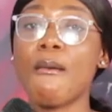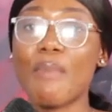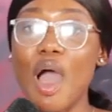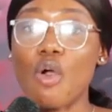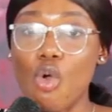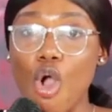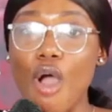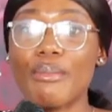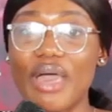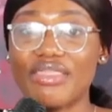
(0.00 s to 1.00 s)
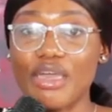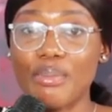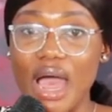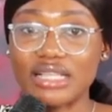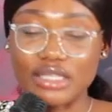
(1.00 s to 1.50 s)
Mom caught birthday
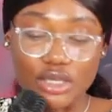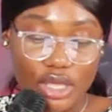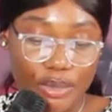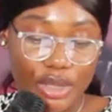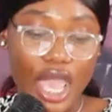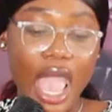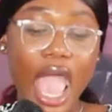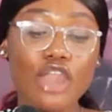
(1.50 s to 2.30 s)
party.